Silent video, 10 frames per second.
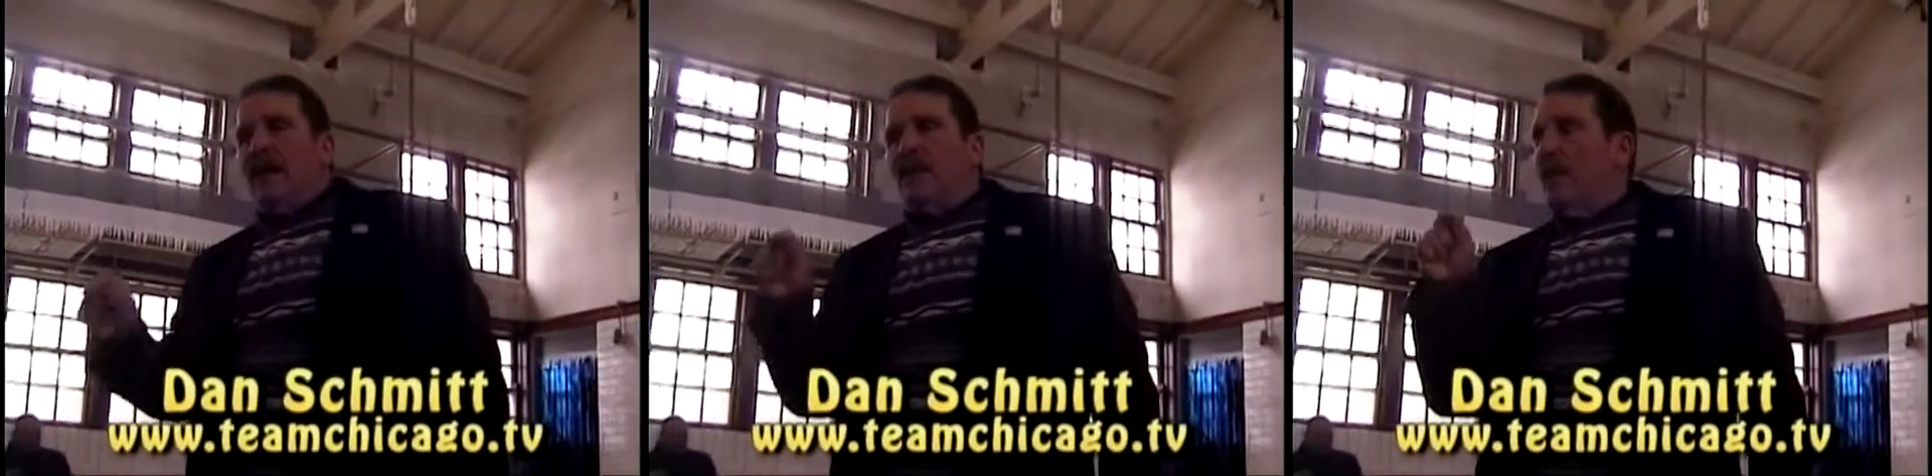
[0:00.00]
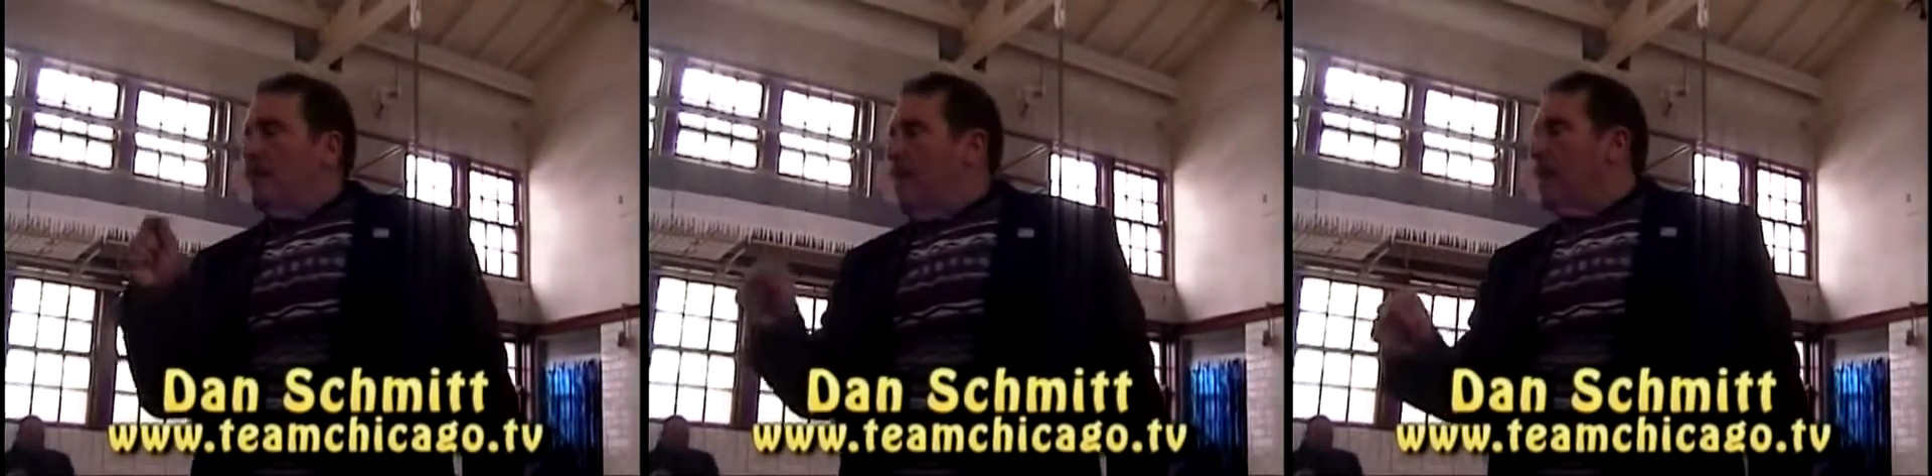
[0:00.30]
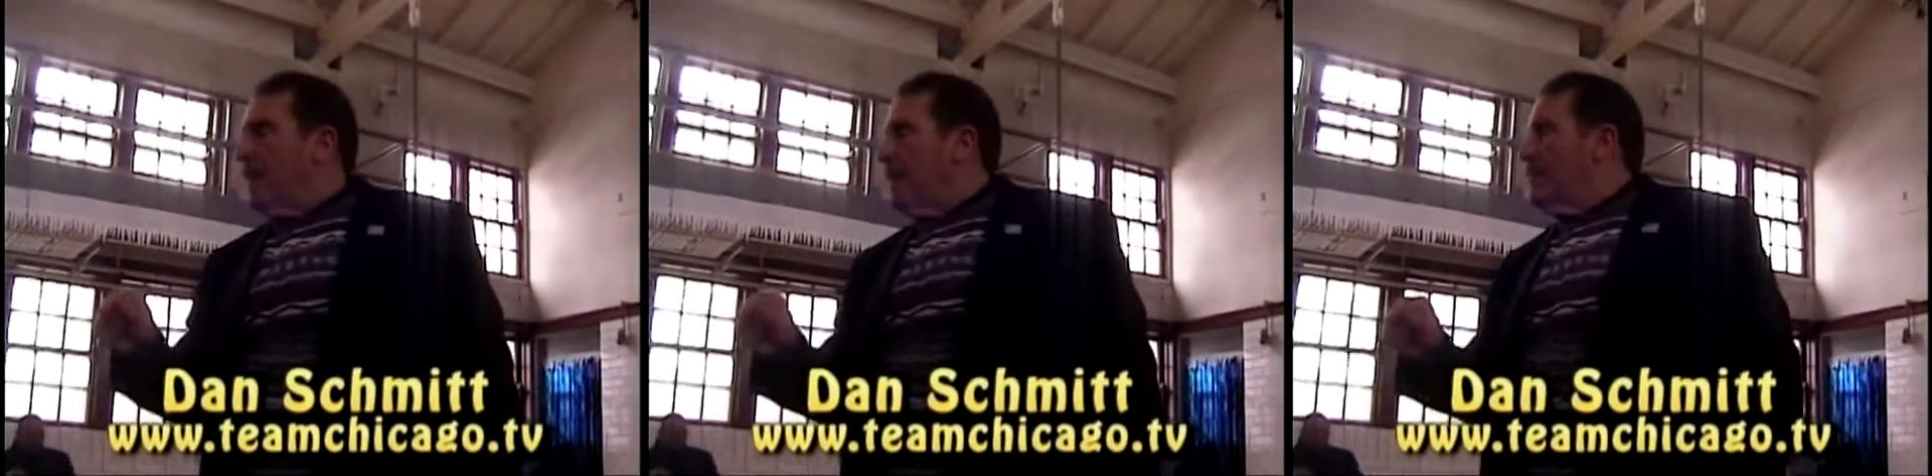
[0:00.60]
that the
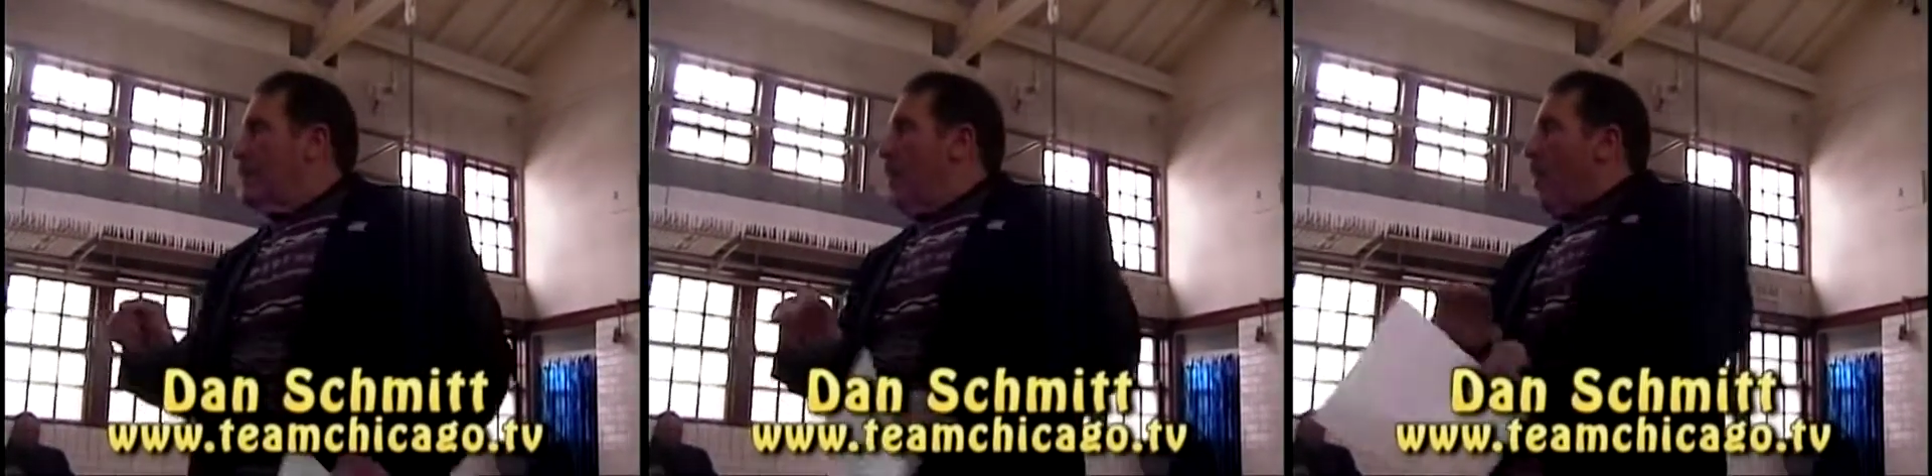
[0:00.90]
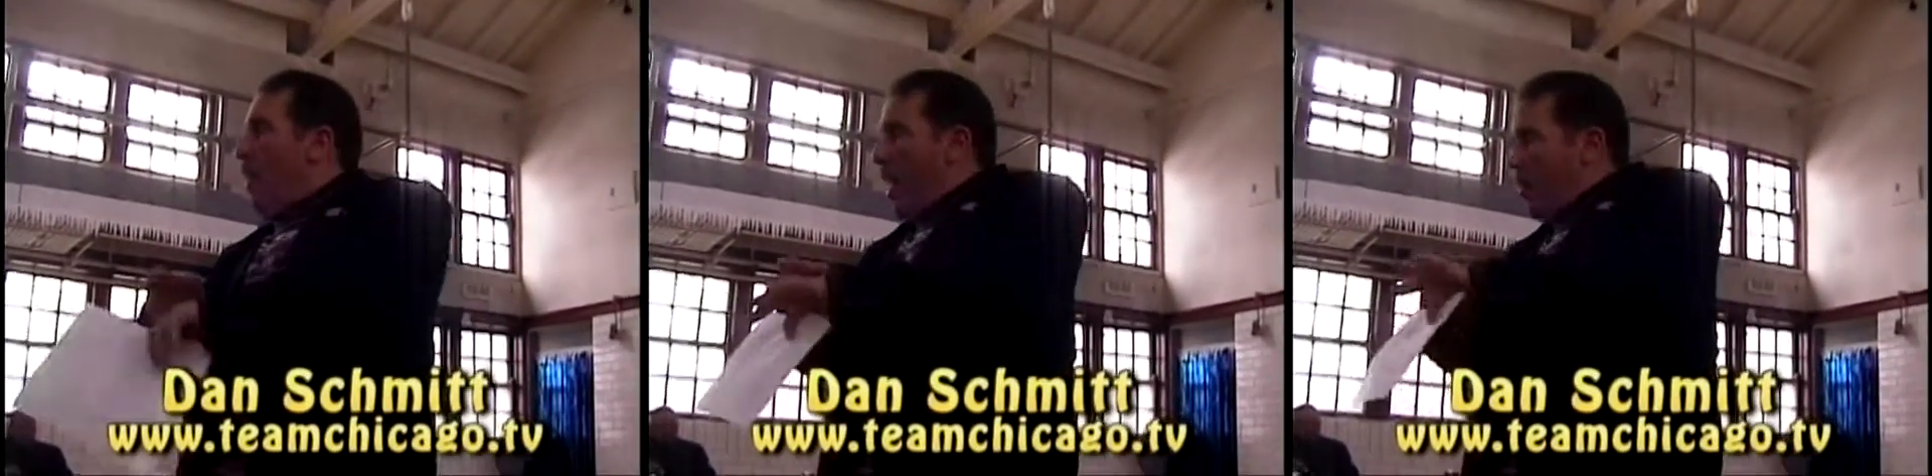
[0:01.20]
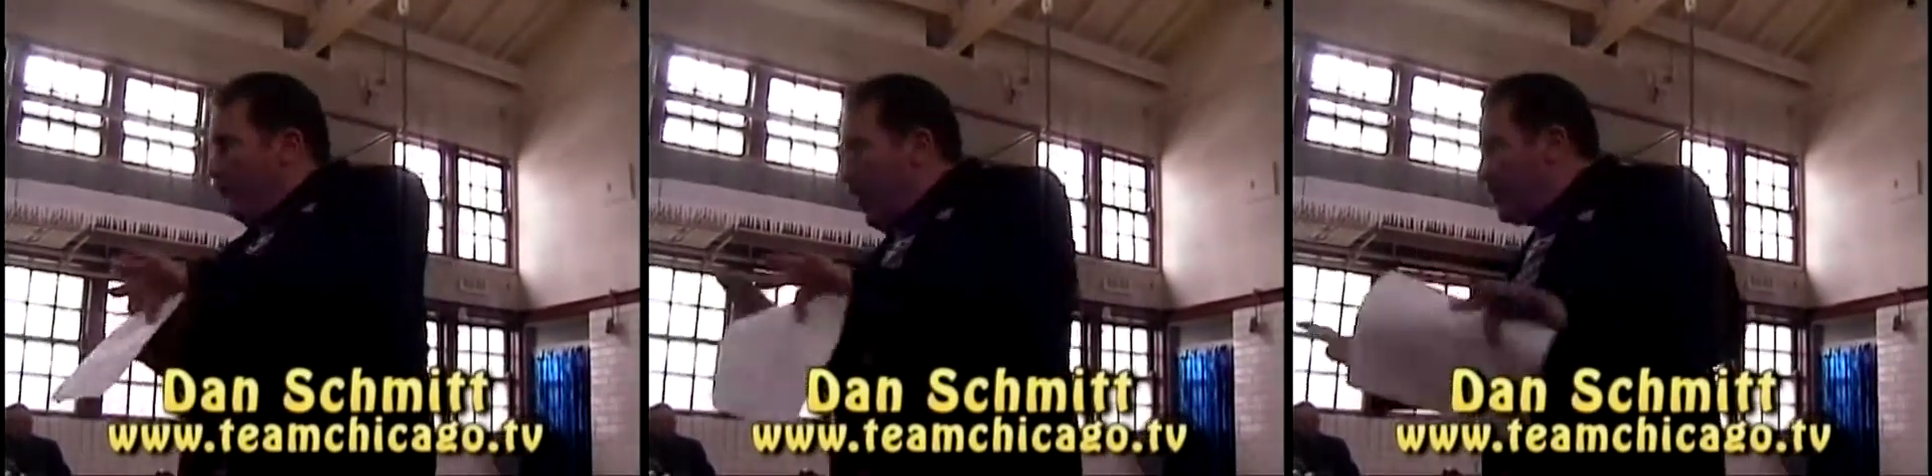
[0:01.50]
Republicans
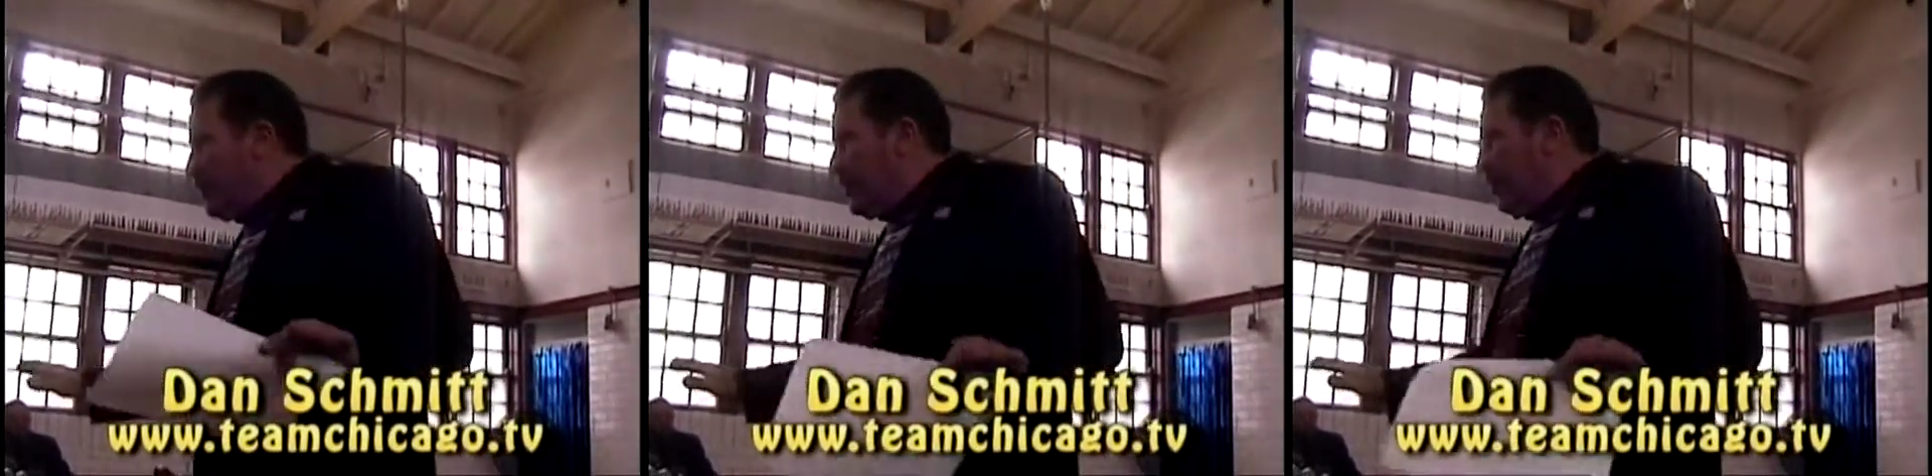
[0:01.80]
across